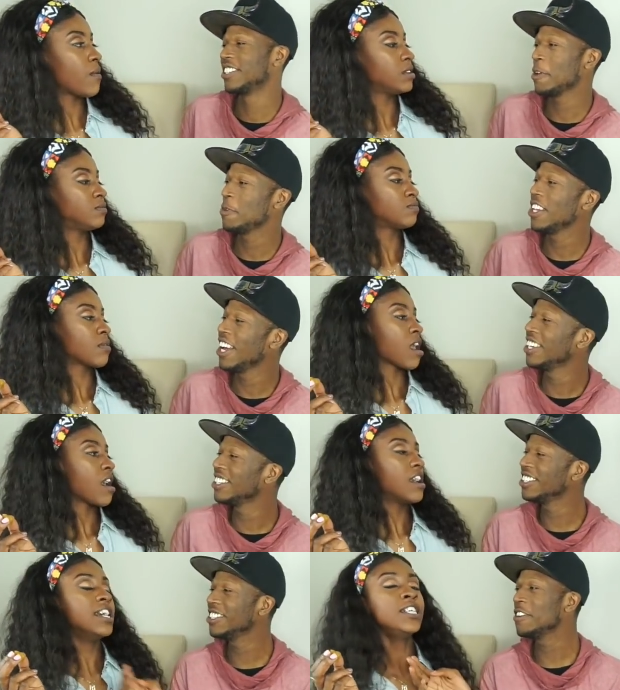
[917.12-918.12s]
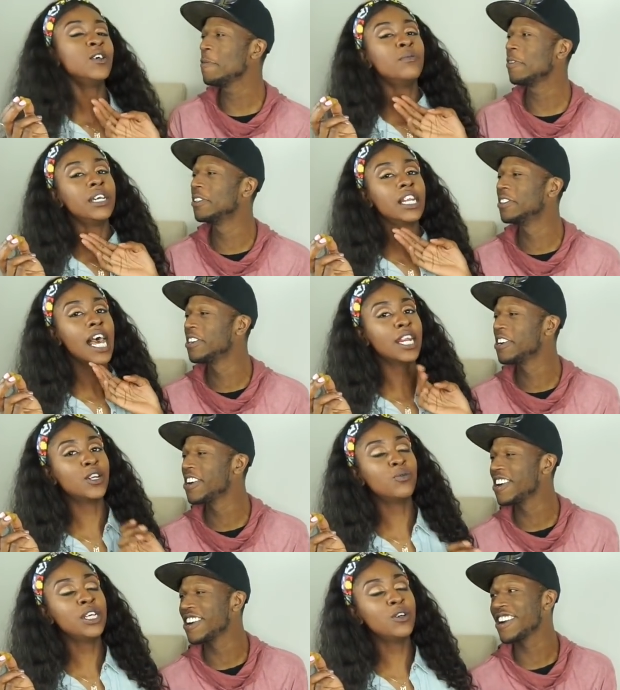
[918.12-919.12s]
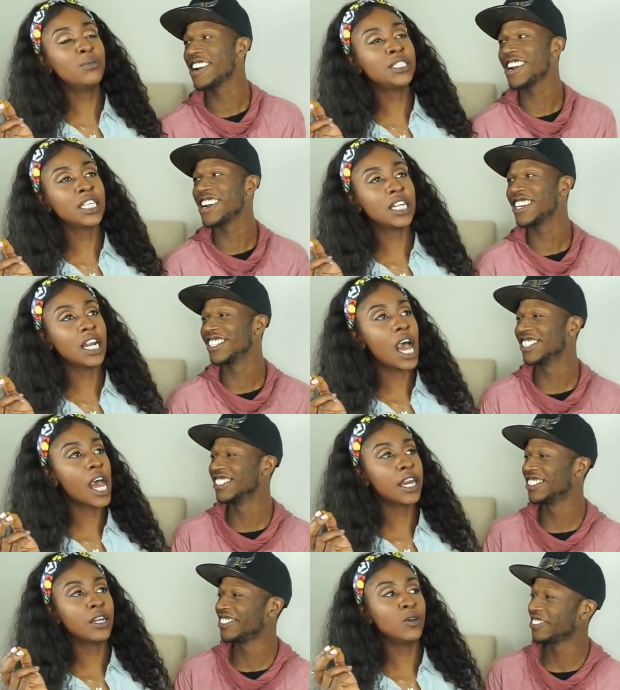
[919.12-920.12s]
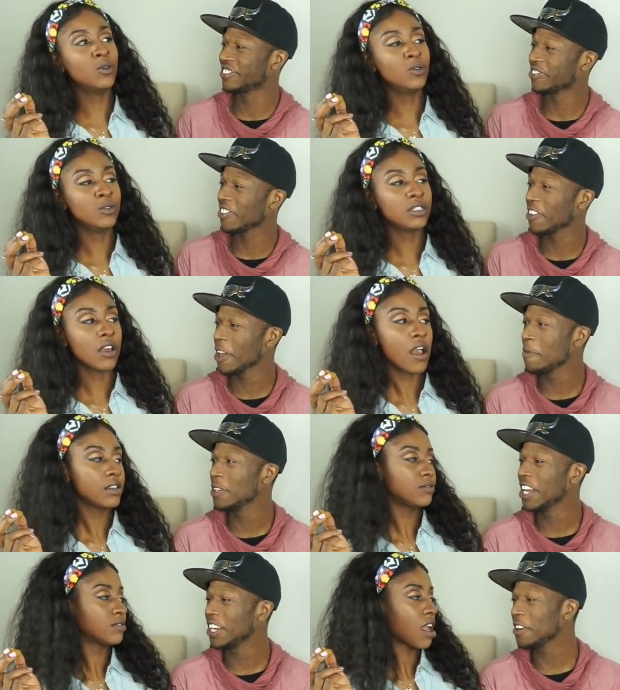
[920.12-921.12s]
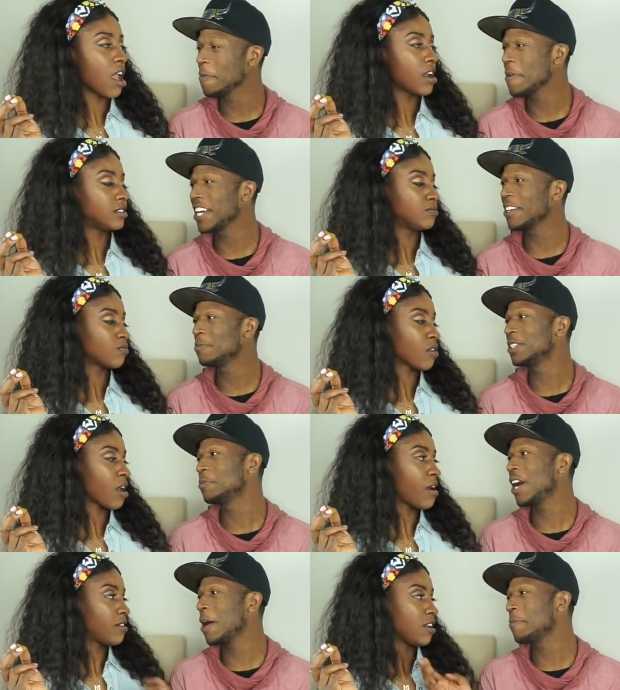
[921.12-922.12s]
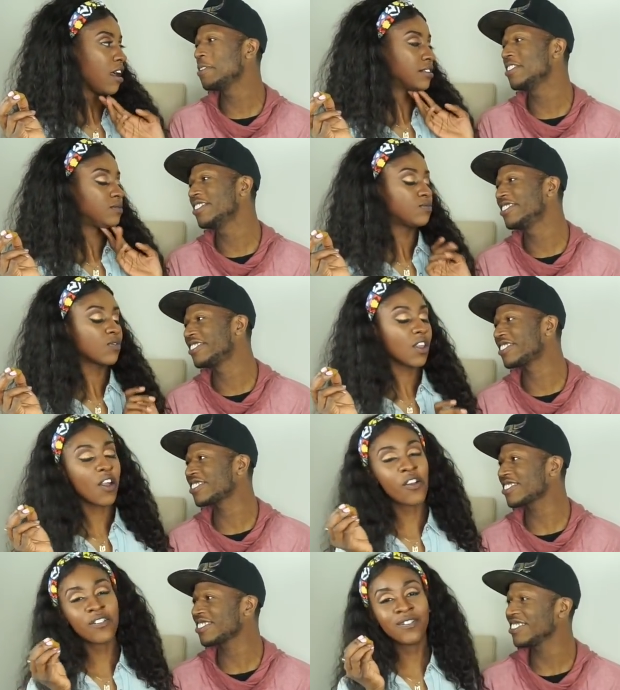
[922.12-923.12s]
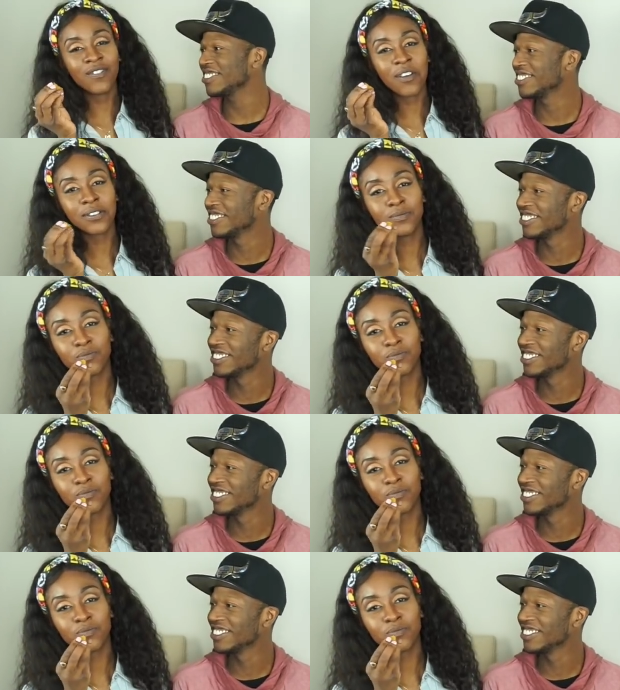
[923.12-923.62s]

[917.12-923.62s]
Speaker 1: They be like, it do be a lot of we do be seeing a lot of nudes. They be like, your makeup's popping. Mm hmm